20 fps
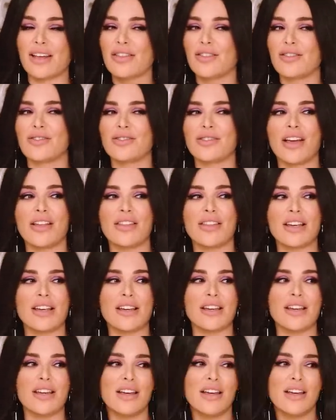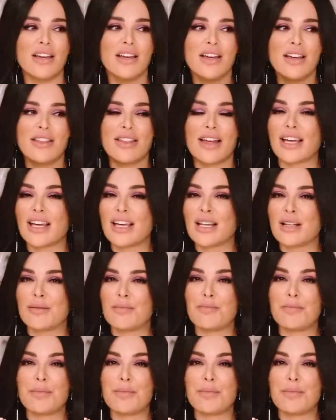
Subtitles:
Like, there's nothing that can